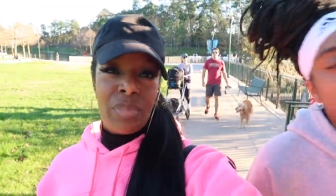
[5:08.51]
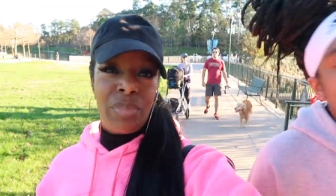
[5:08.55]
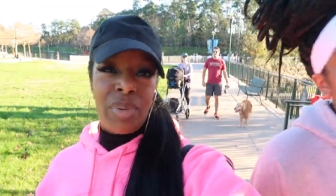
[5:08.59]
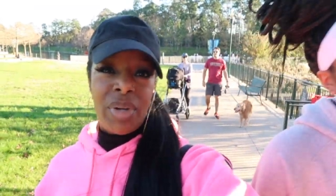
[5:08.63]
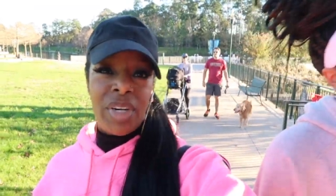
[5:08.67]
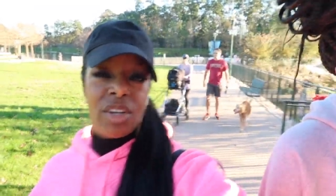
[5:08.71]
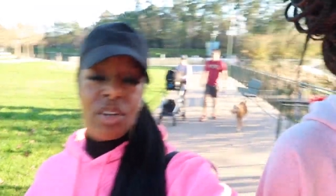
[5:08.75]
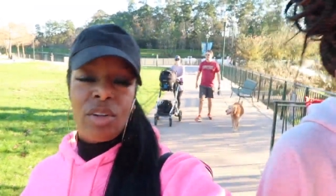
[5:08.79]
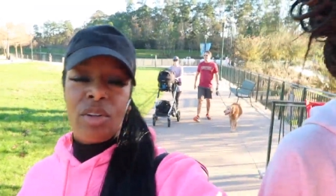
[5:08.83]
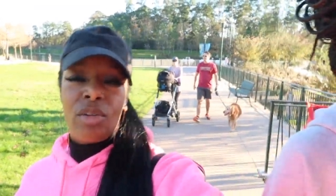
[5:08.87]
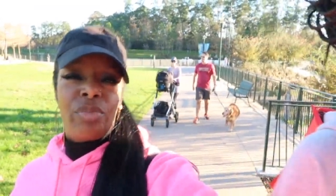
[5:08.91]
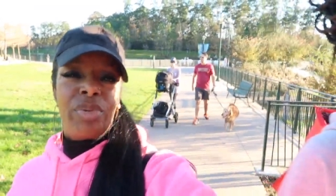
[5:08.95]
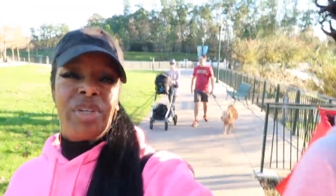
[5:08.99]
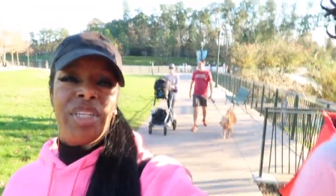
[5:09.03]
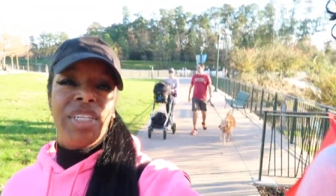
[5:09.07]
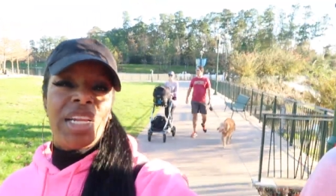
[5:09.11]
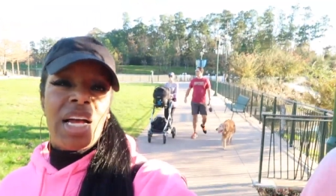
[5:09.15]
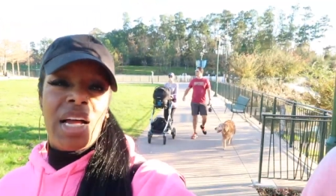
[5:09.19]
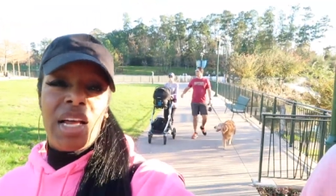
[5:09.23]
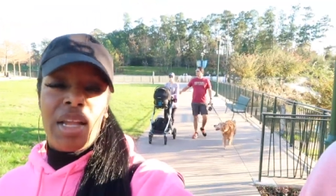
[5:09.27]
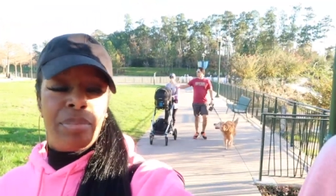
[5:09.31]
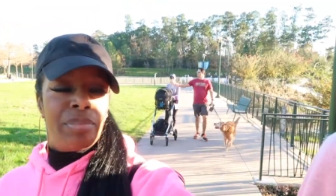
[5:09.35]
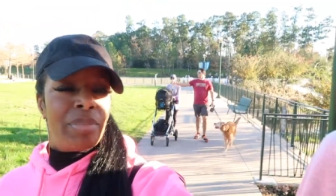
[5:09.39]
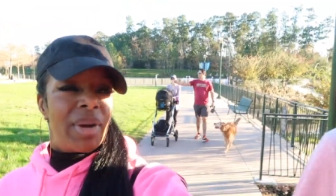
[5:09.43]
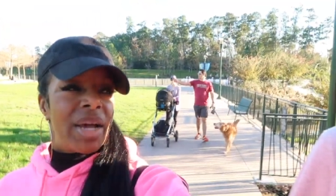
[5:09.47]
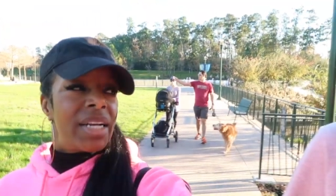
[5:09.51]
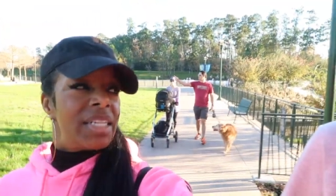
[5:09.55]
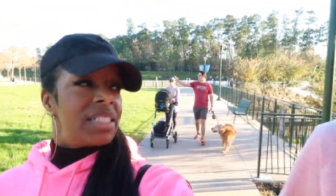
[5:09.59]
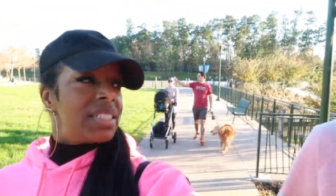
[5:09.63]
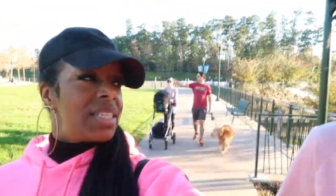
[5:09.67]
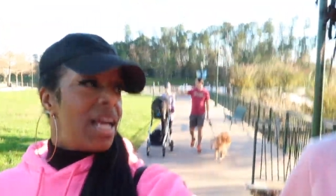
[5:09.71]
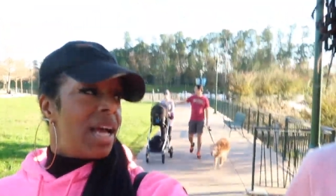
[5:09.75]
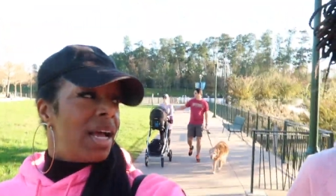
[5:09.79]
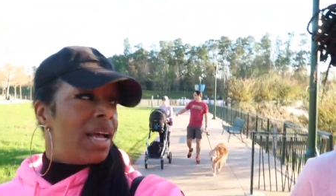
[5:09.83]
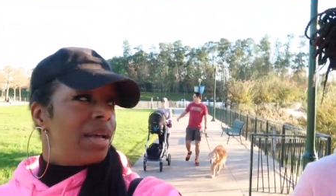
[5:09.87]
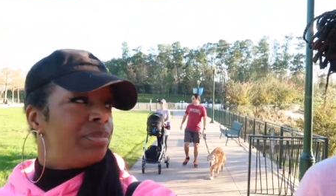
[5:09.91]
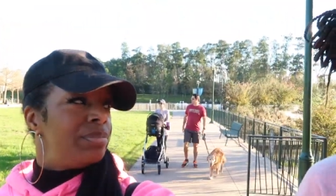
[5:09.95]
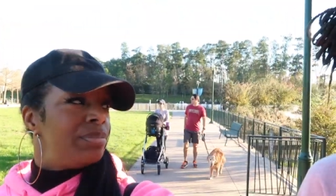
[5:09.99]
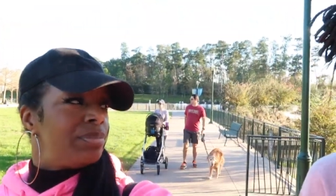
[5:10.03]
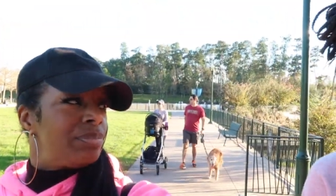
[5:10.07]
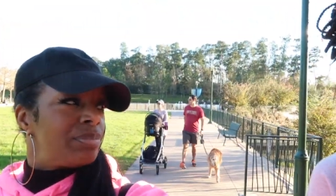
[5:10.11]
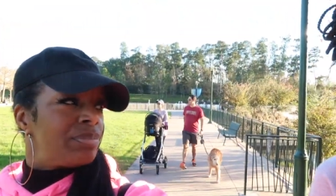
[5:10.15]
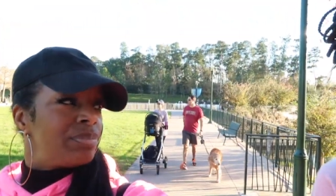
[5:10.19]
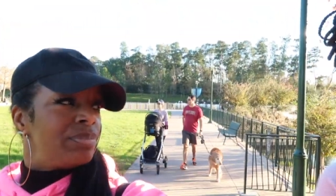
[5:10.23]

But it'll be done by the time.